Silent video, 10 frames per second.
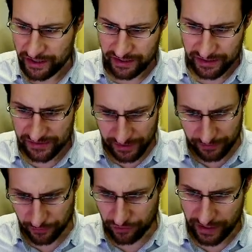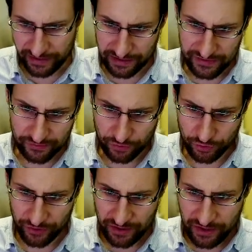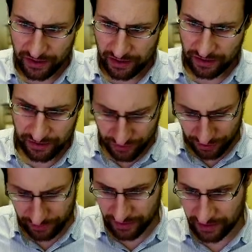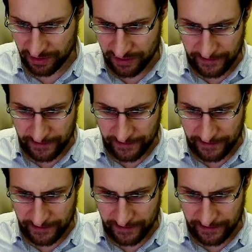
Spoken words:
Here they at least wrote in German